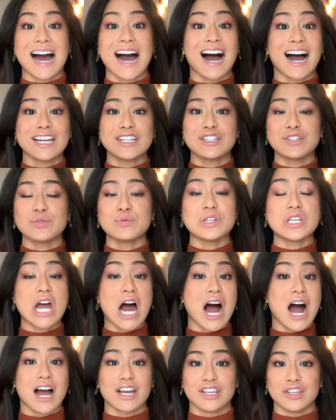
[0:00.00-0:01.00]
I do
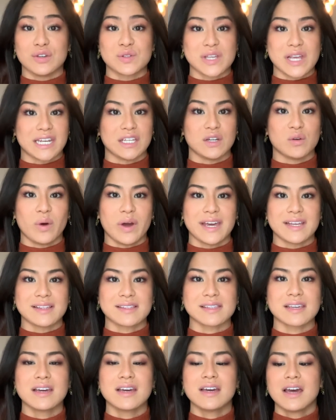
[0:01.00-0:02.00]
not use any
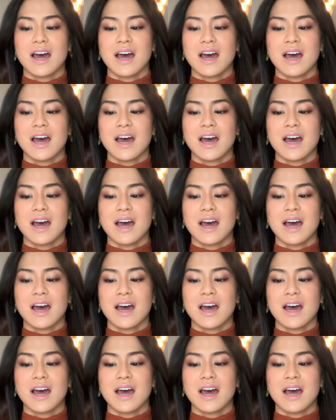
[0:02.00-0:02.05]
weights.